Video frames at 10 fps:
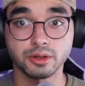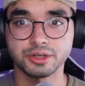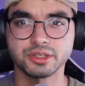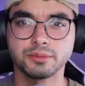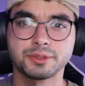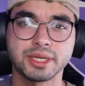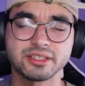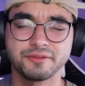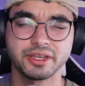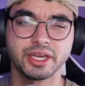there are some
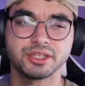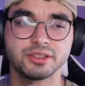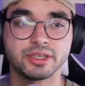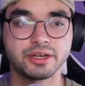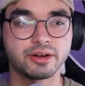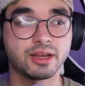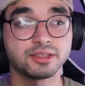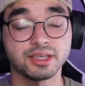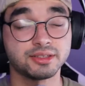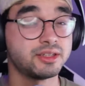specifications that your
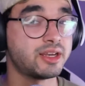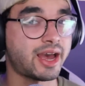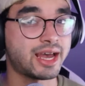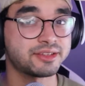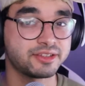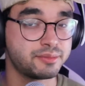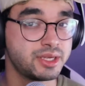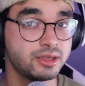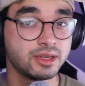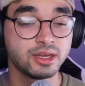S S D has to
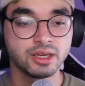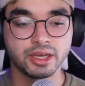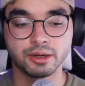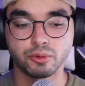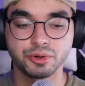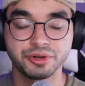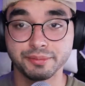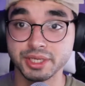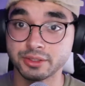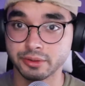meet in order to
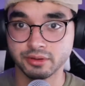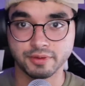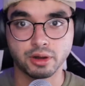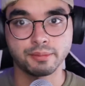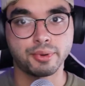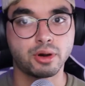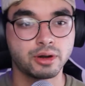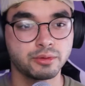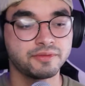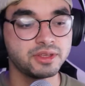be sort of on
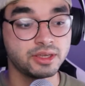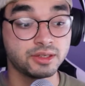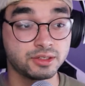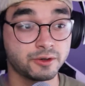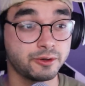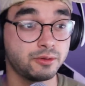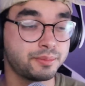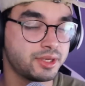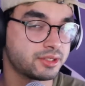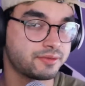par with the internal
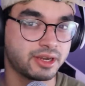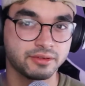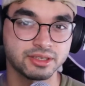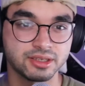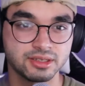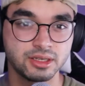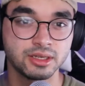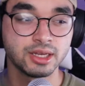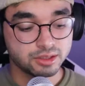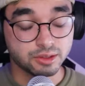P S five S S
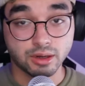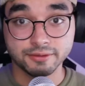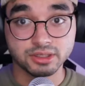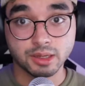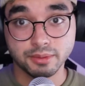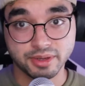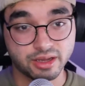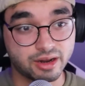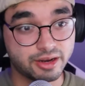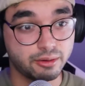D. So off the top of my
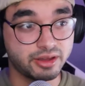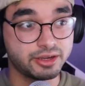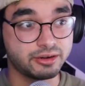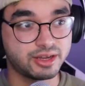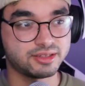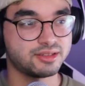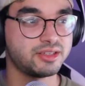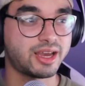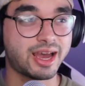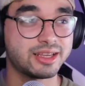head, I know that your S S
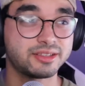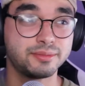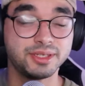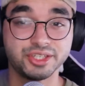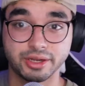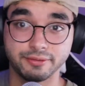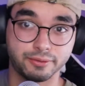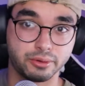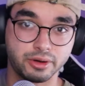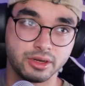D has to be Gen
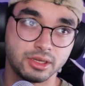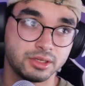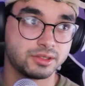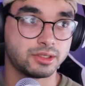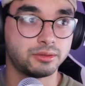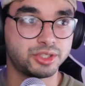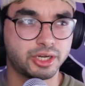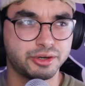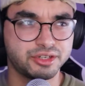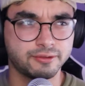four, so
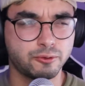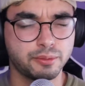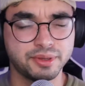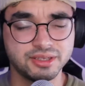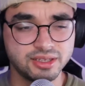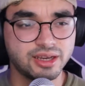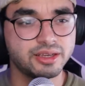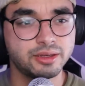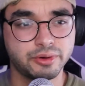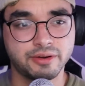Generation four P C I
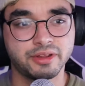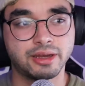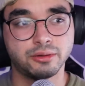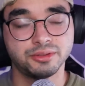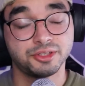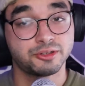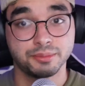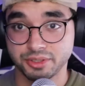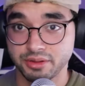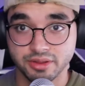E, whatever that whole
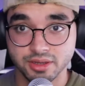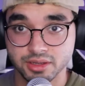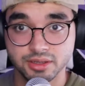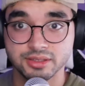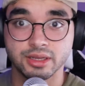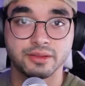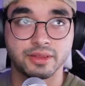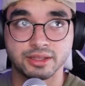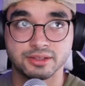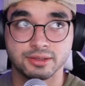description thing is,
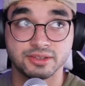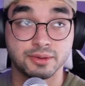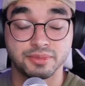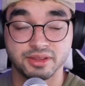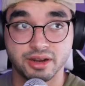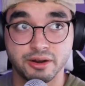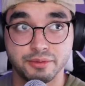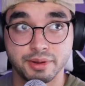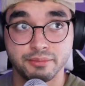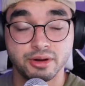that's something that I
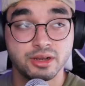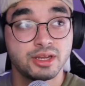remember.